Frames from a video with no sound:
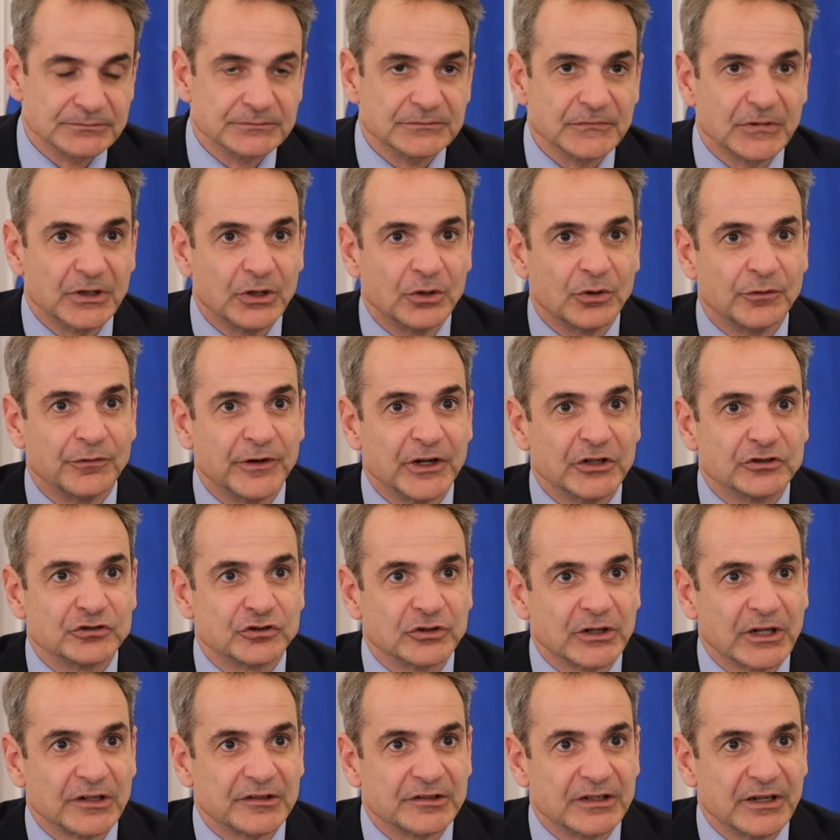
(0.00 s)
Innovation
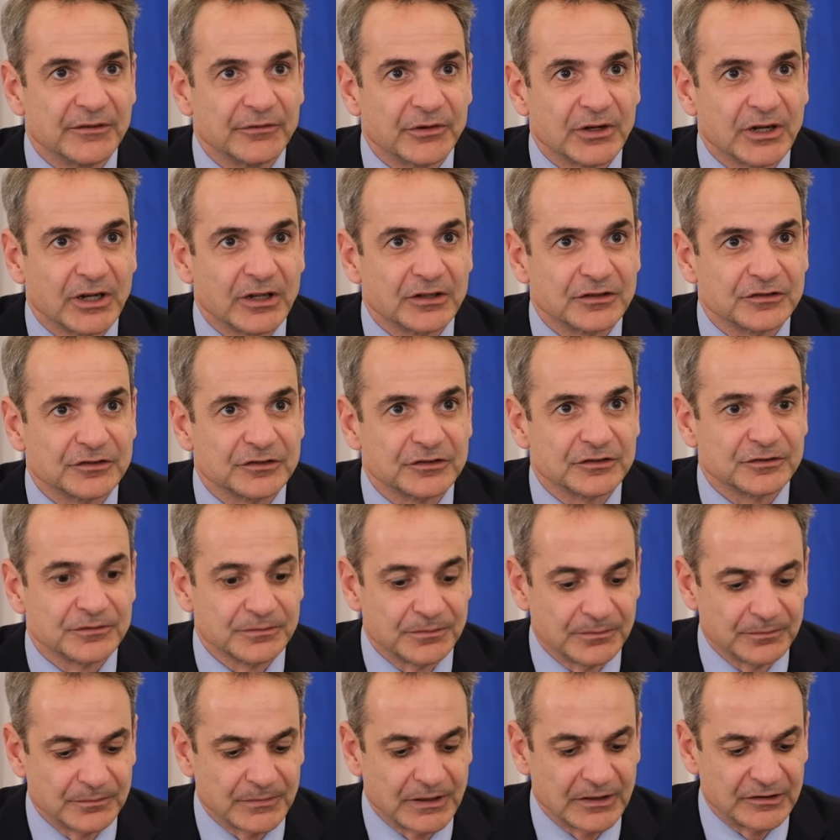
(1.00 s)
has given us,
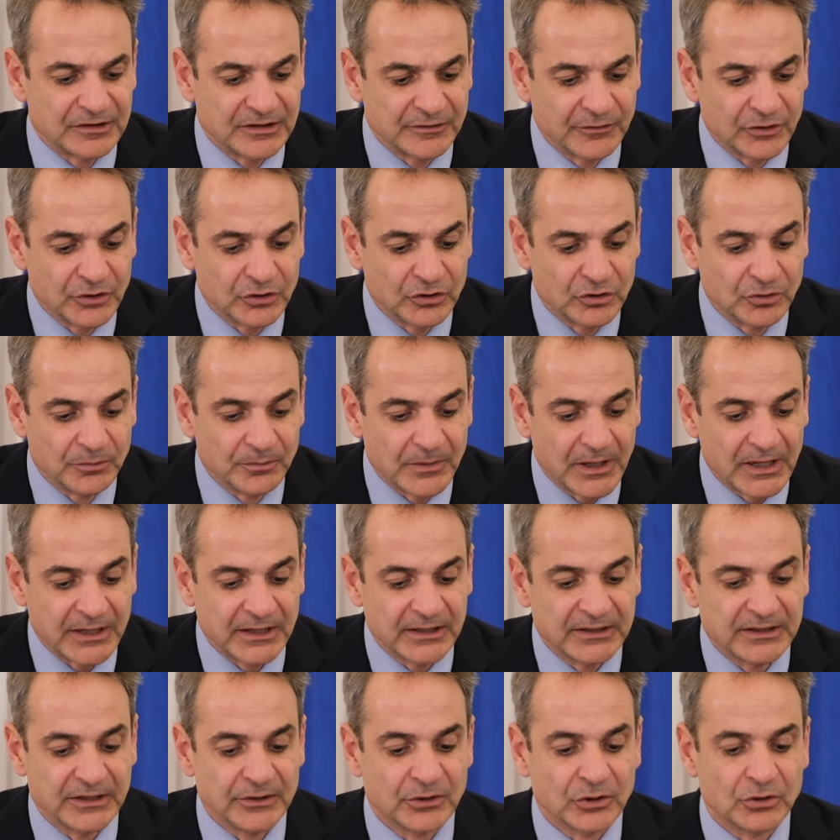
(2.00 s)
has given
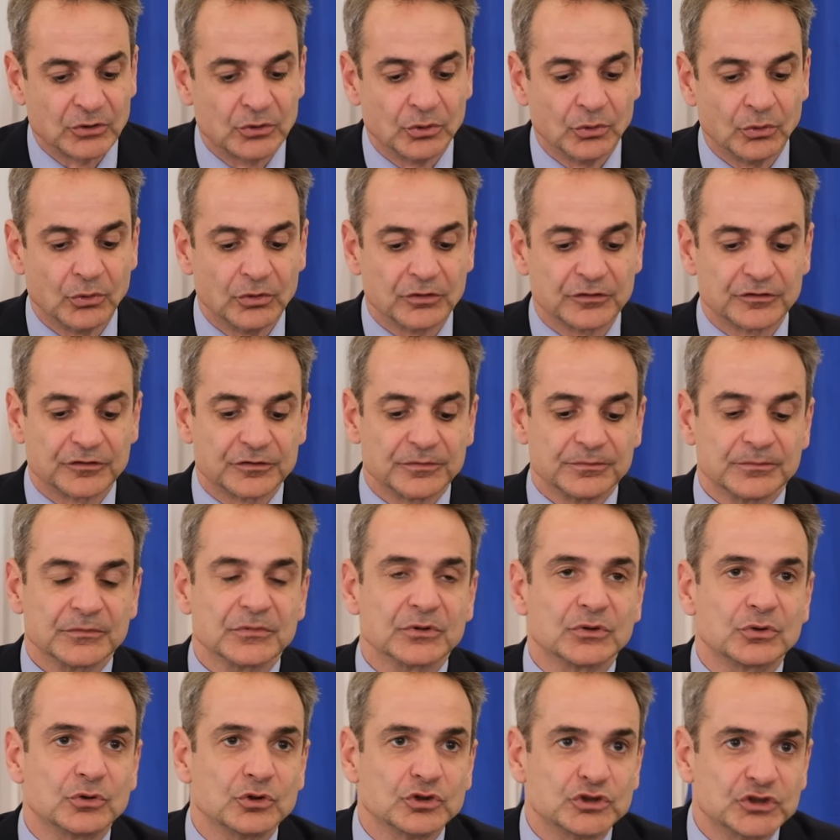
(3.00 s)
humanity the tools
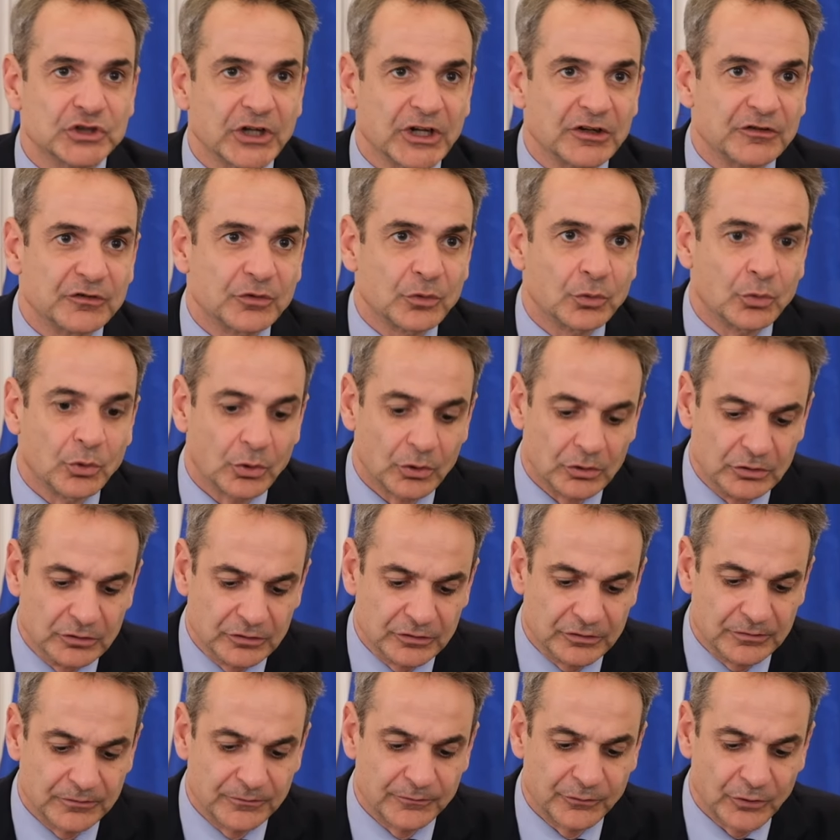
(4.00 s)
to change the
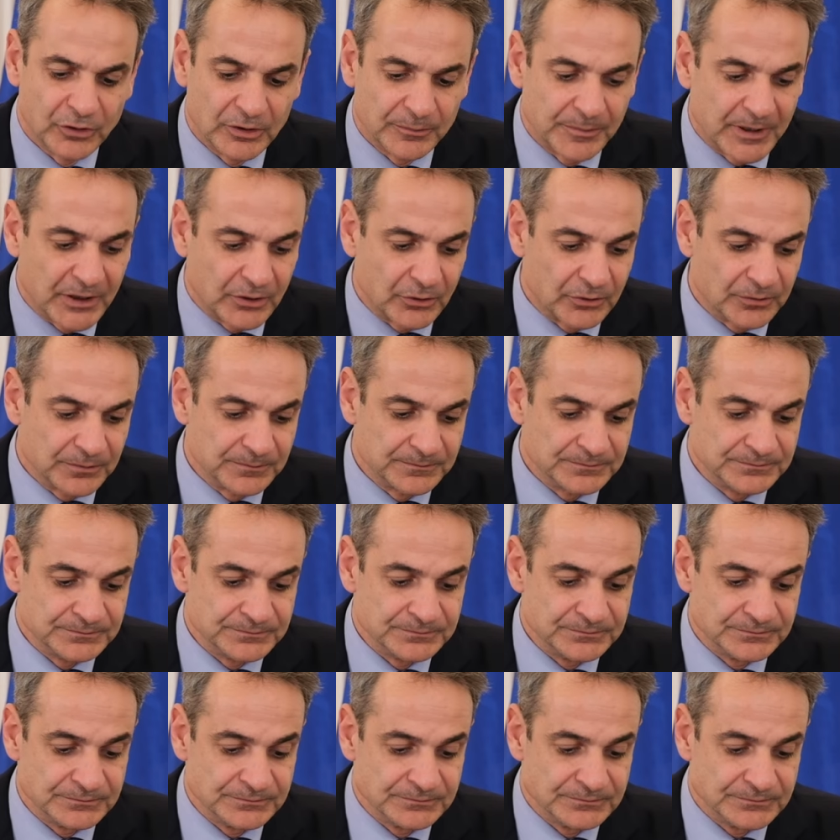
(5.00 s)
world for the better.
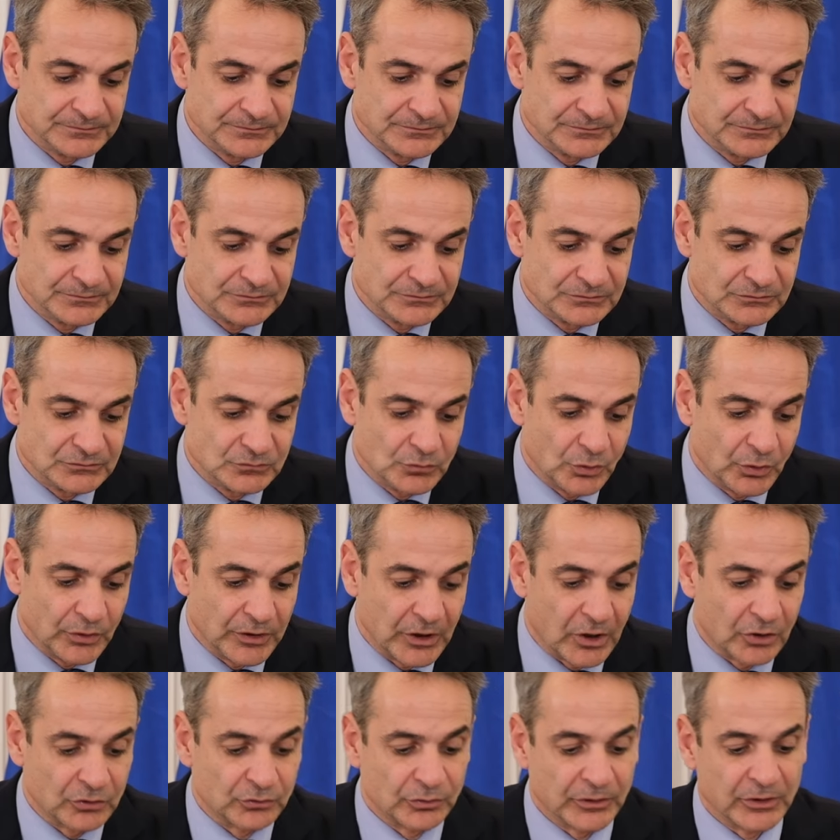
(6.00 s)

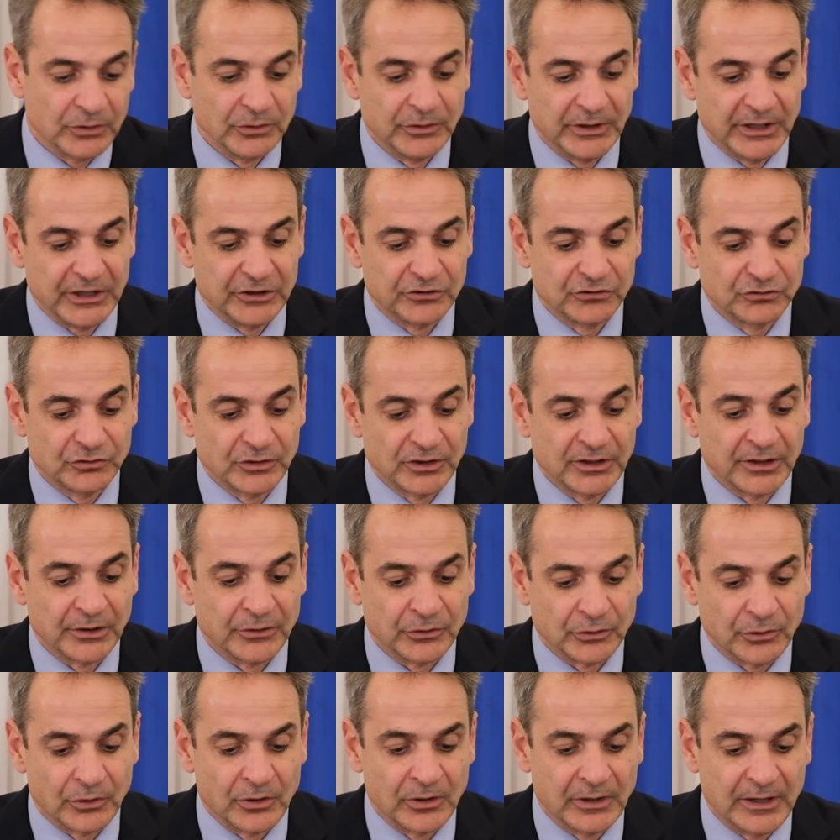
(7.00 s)
Without regulation in the
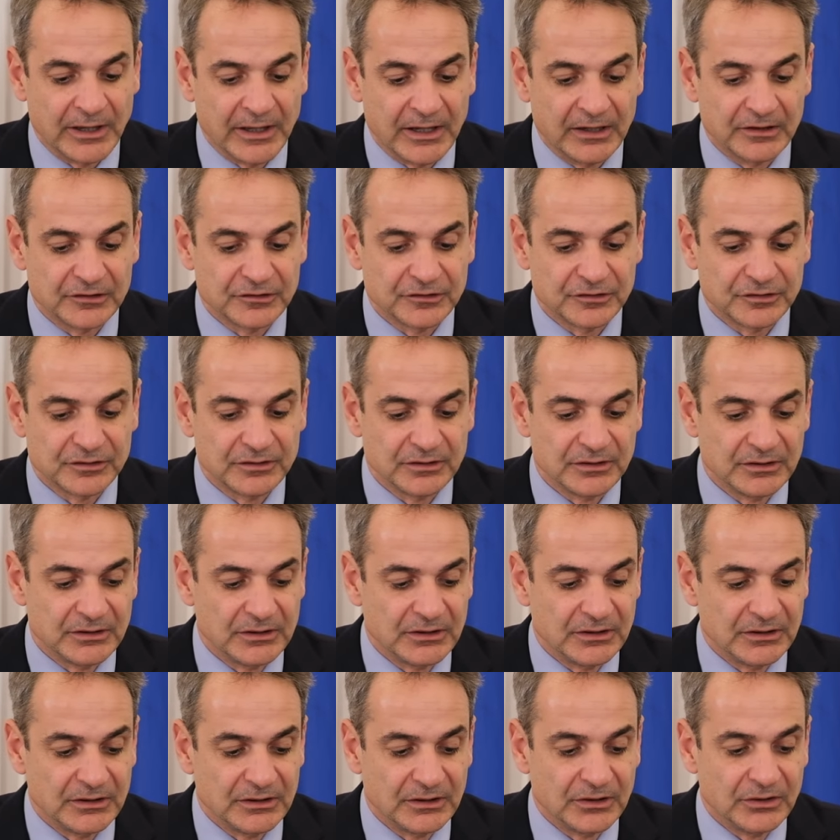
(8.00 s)
wrong hands,
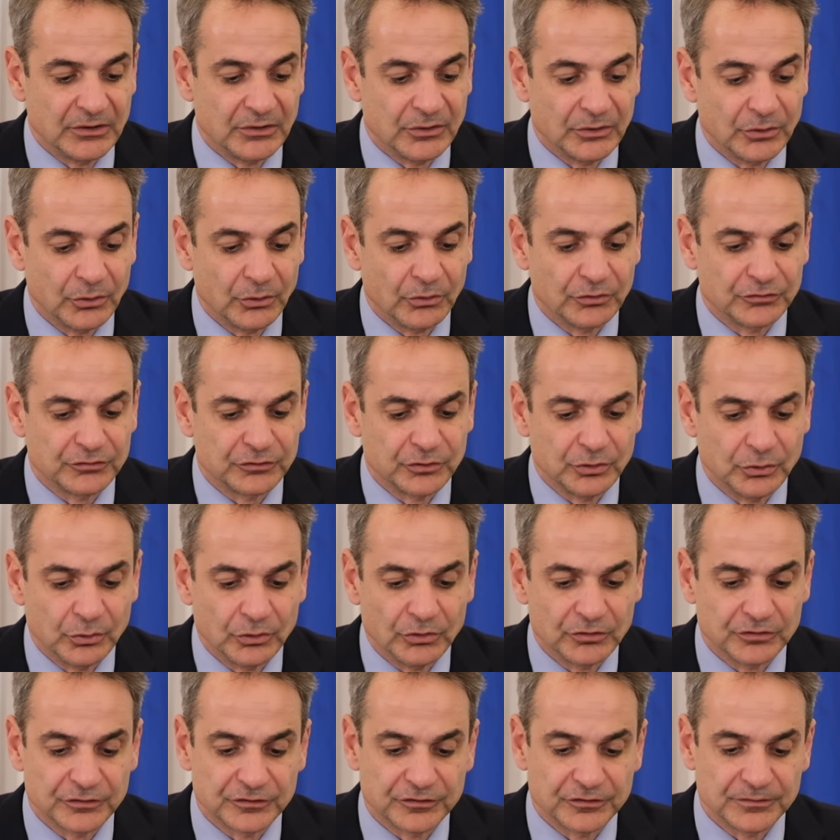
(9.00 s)
those
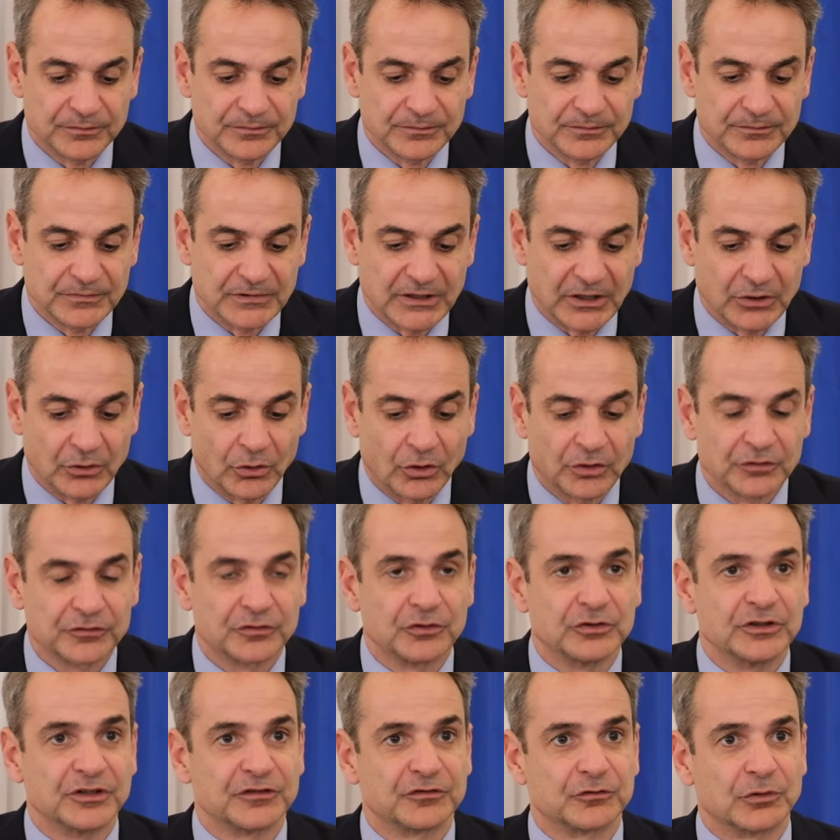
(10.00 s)
tools can also
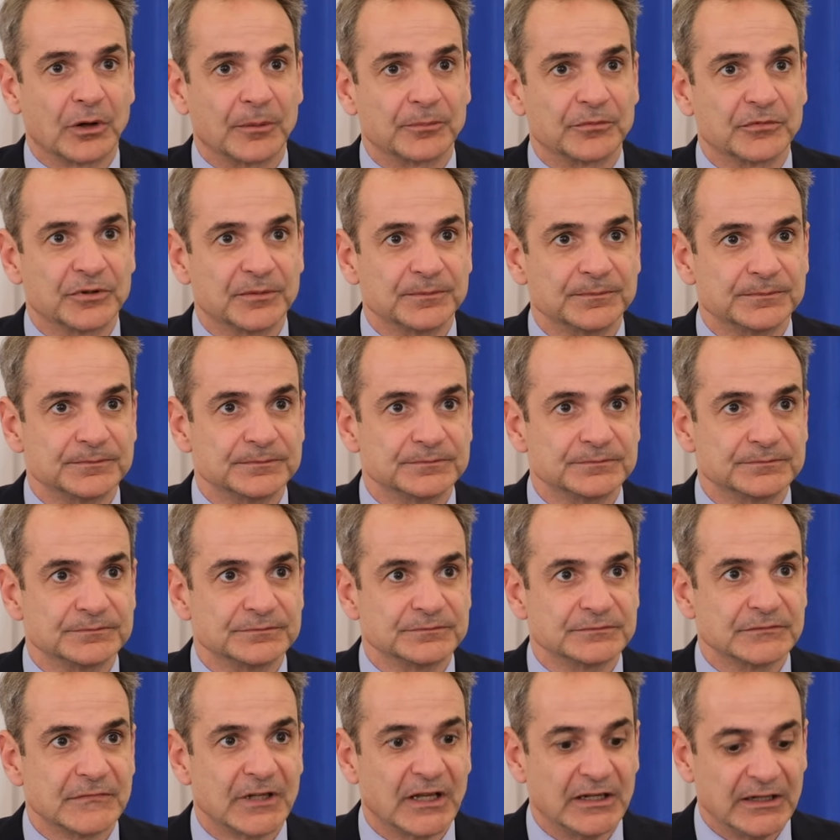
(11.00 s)
disrupt
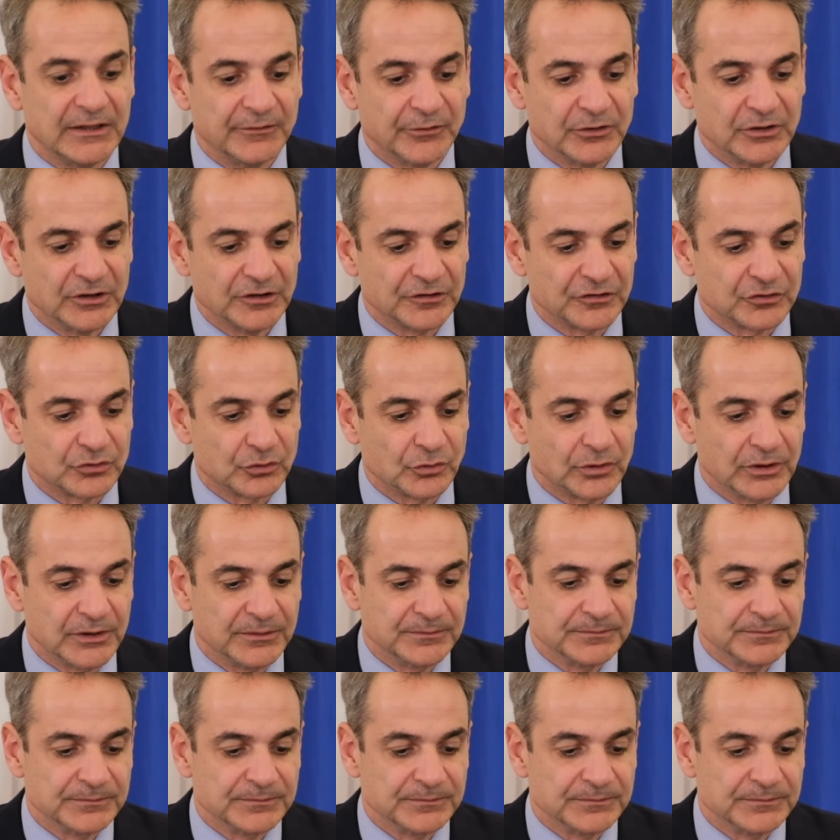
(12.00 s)
and even destroy.